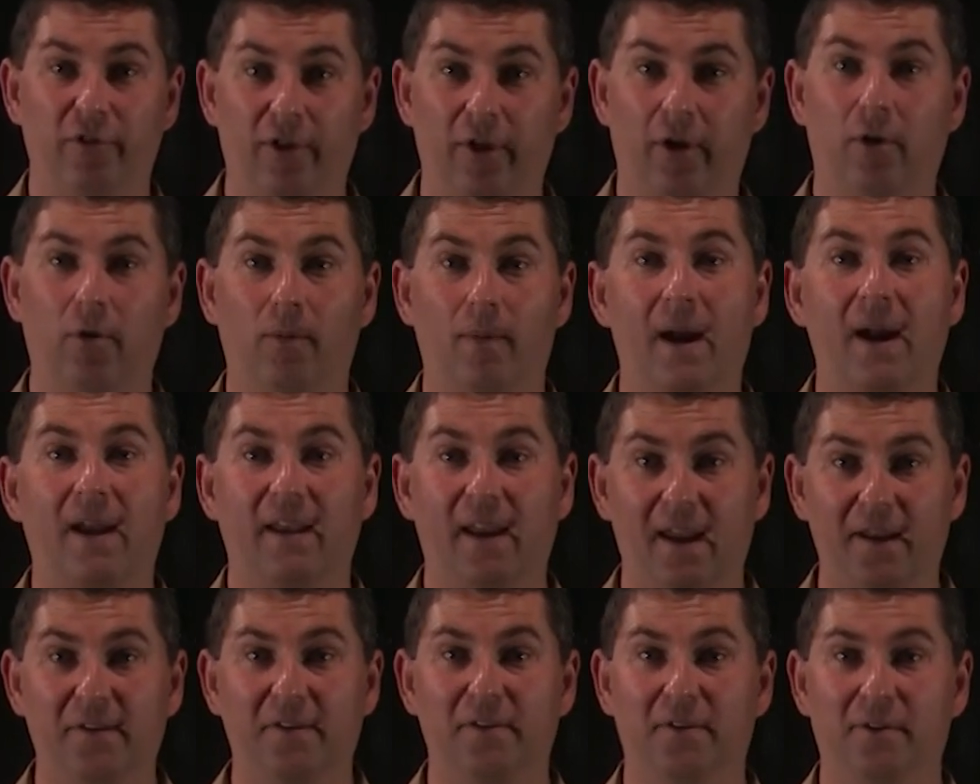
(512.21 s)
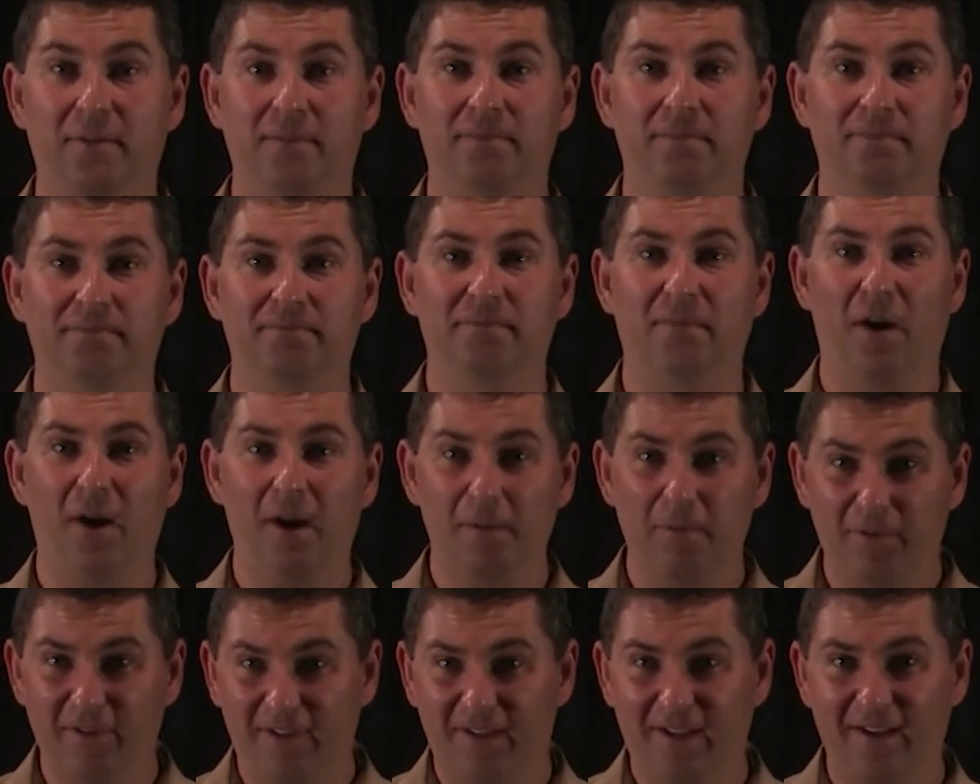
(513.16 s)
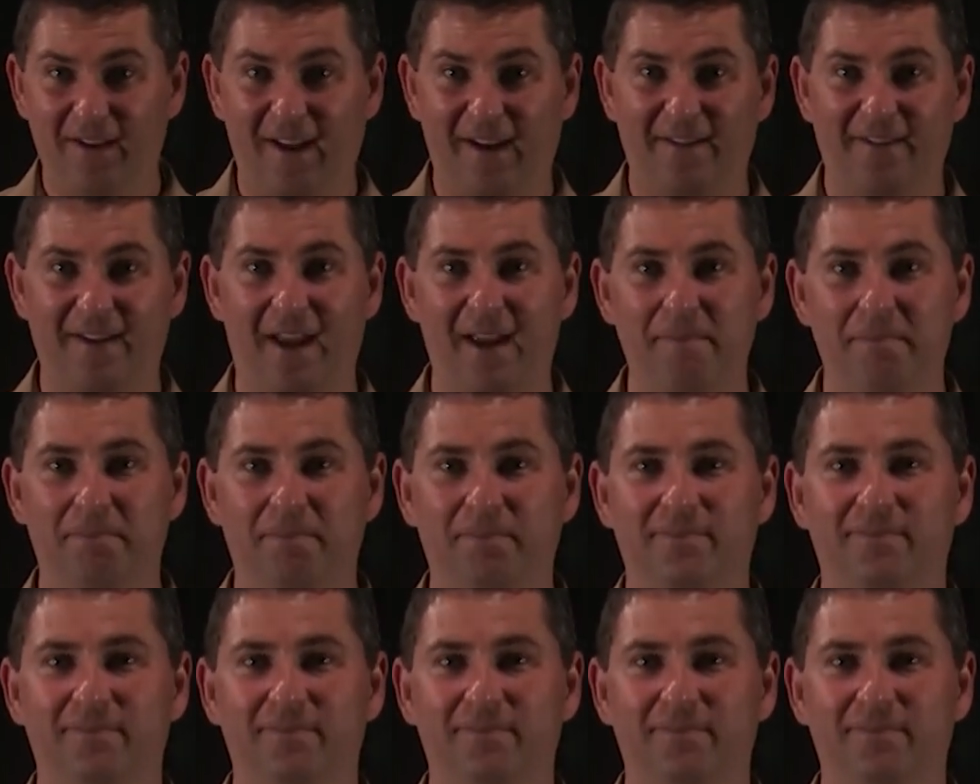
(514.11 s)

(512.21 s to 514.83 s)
to the correct answer. All right, we'll see you next time.